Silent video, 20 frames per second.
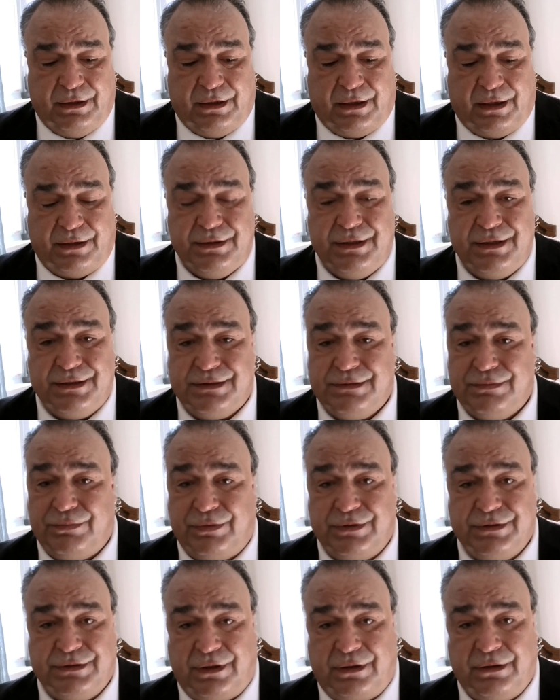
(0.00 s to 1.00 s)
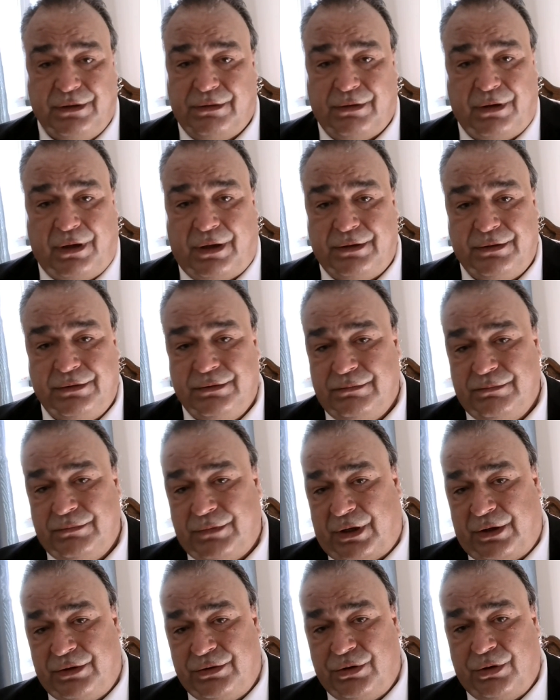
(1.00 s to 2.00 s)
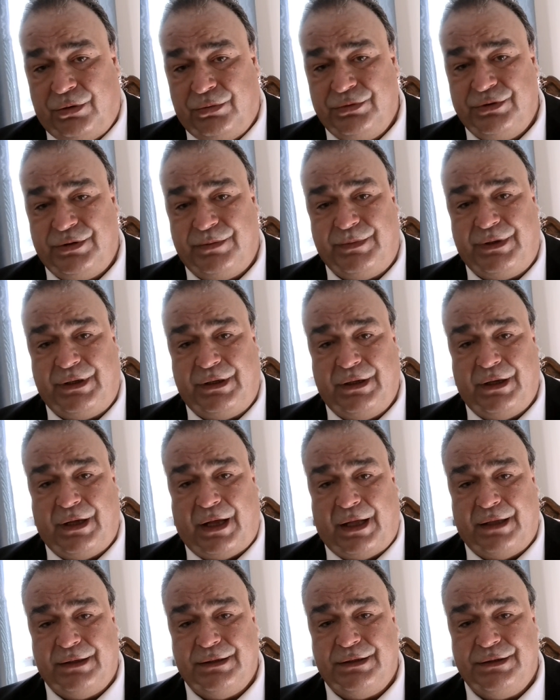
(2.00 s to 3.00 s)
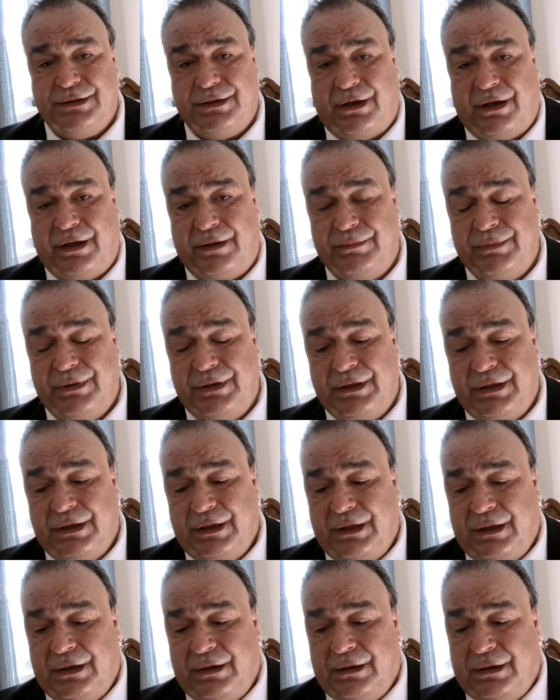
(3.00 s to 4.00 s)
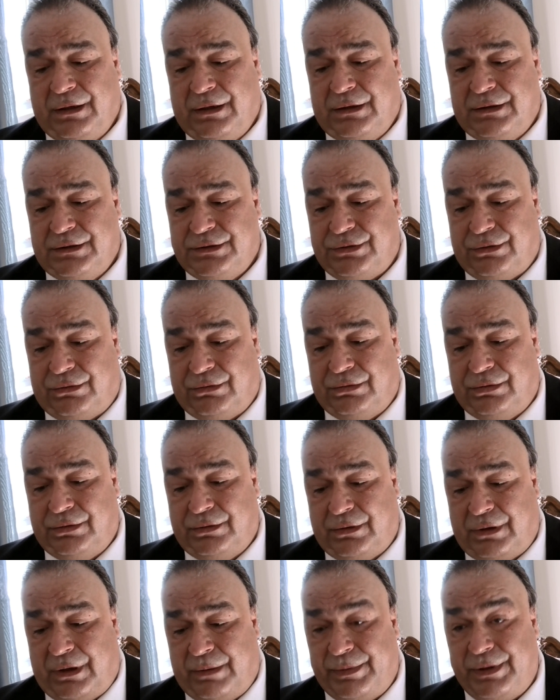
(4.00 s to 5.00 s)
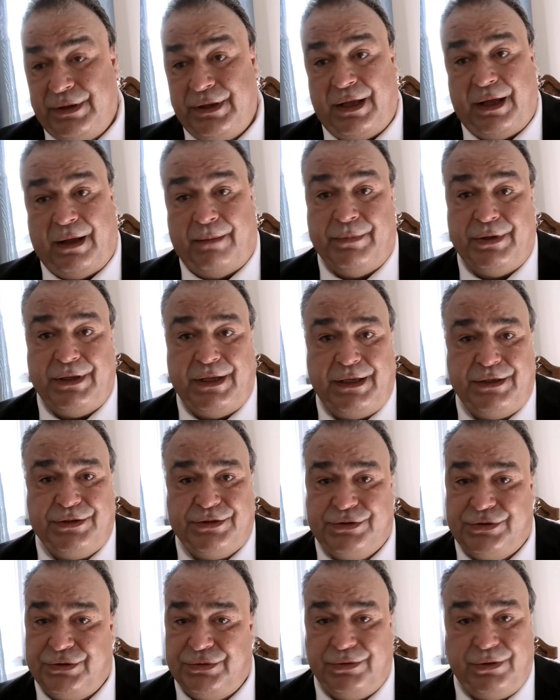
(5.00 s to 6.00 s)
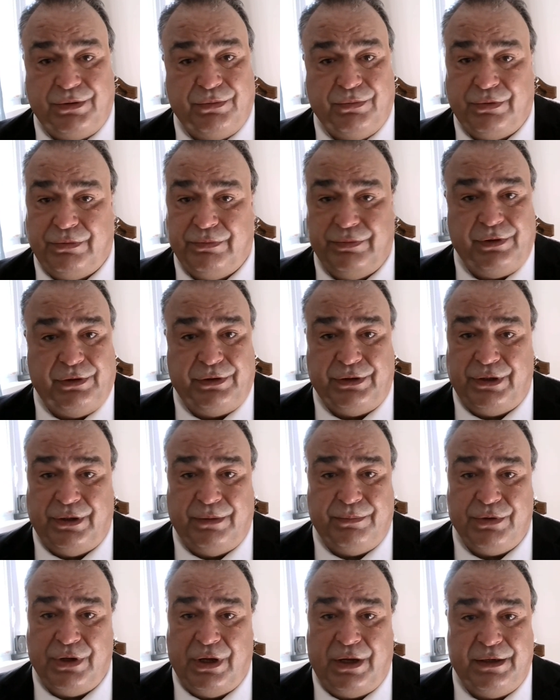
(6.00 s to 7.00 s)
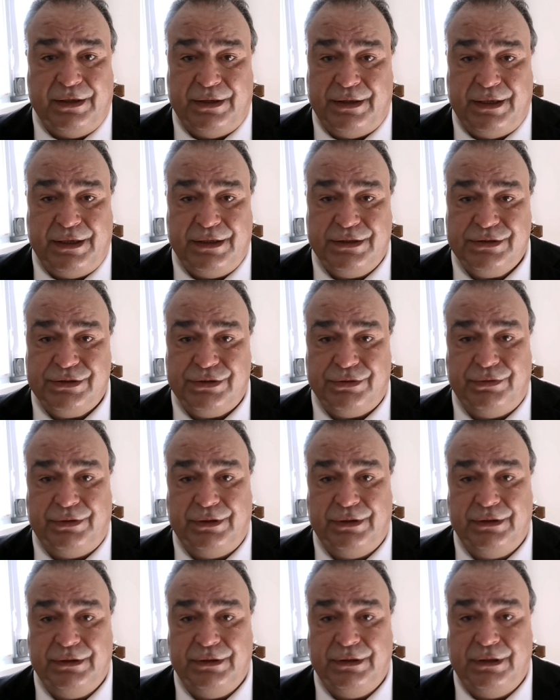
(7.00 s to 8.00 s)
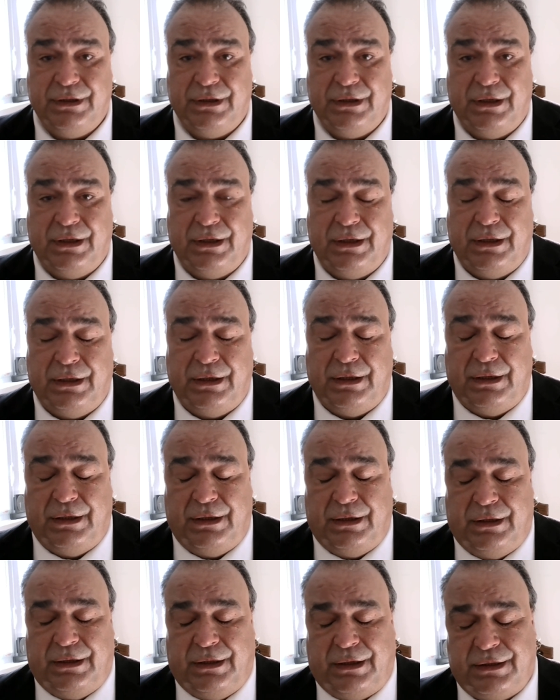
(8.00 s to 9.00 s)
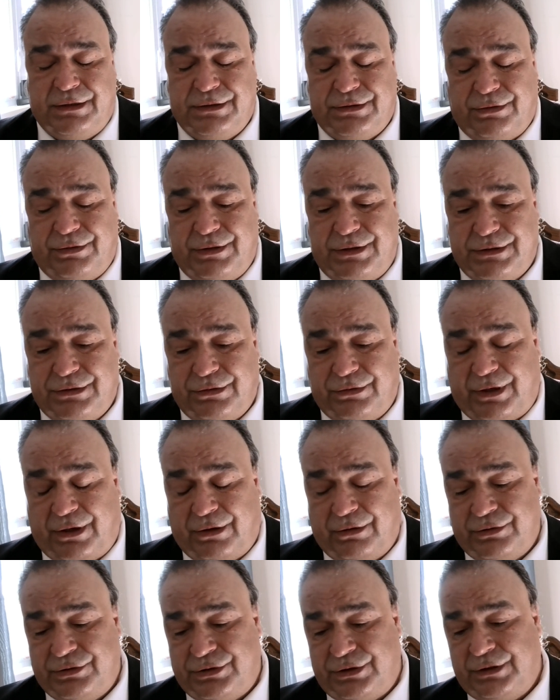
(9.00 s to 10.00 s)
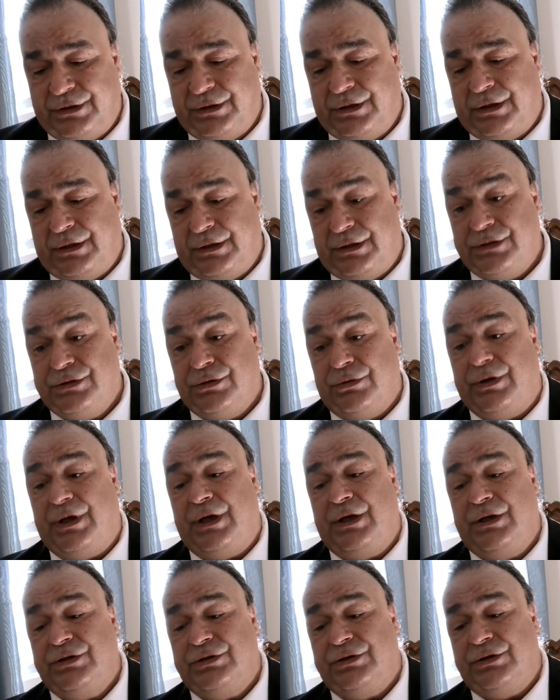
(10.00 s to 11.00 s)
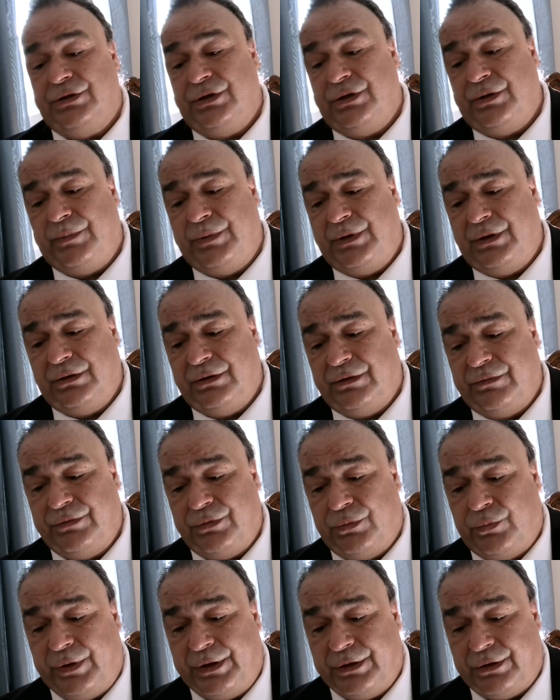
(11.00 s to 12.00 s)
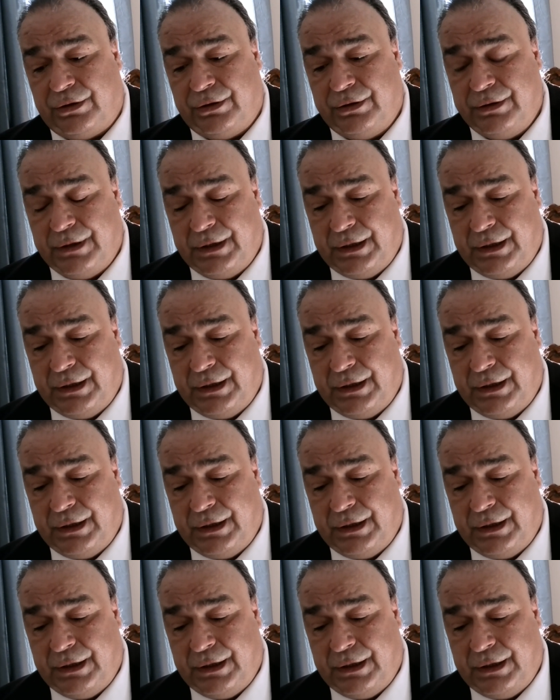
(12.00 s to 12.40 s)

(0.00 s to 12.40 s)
And this was unknown to me at the time. So I'm an A student, or really I'm not an A student. And so this occasion in the middle of the winter,